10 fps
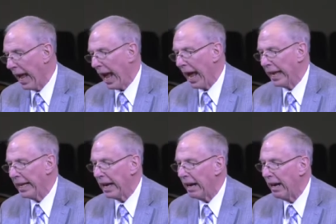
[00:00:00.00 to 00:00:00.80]

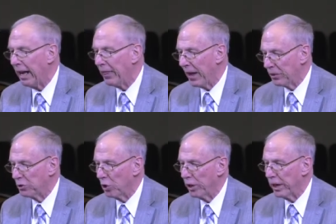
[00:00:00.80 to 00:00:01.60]
and uh, that's
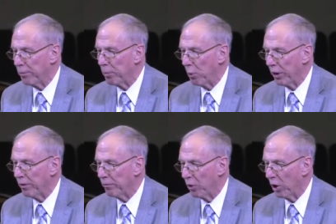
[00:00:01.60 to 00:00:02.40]
good and
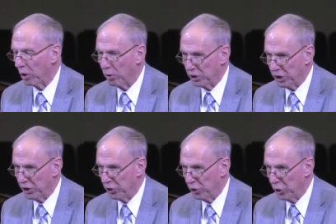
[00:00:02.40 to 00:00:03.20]
important for a
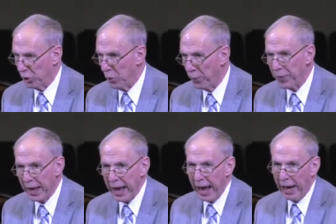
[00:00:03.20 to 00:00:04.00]
Christian to do.
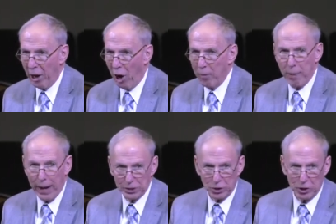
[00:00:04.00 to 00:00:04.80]
And our
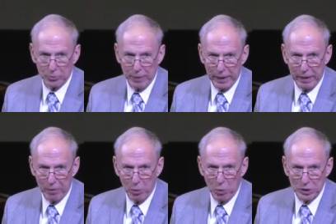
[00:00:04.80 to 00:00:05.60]
pastor has been
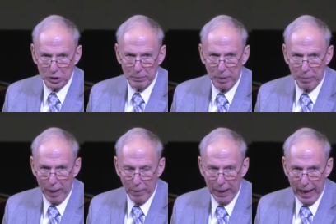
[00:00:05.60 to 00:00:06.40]
given wisdom
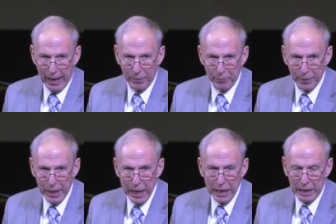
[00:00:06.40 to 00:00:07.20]
about that,
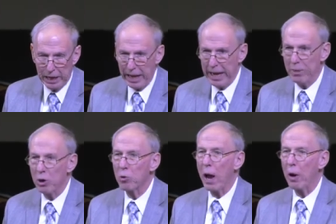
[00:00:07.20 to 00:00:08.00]
to lay the
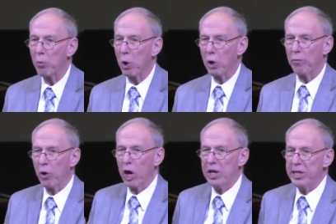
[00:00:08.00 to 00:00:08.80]
groundwork
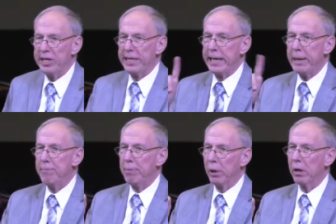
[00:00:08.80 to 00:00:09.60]
for a
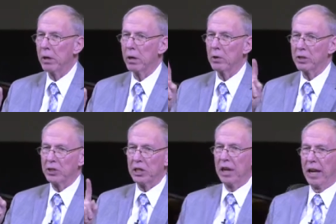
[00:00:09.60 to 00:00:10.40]
deeper
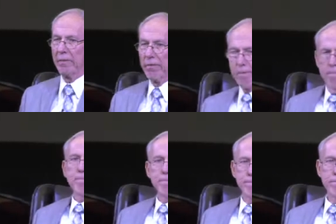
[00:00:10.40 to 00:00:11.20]
Christian life.
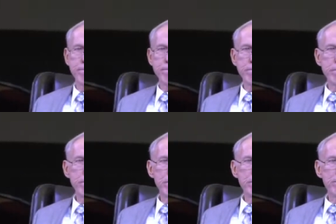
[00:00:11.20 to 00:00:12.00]

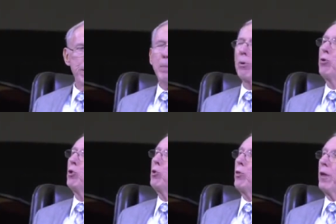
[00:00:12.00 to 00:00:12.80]
People
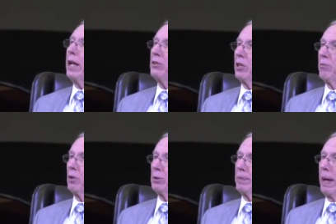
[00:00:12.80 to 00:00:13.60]
do things at
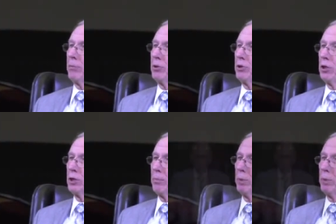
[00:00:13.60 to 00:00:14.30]
First Baptist Church of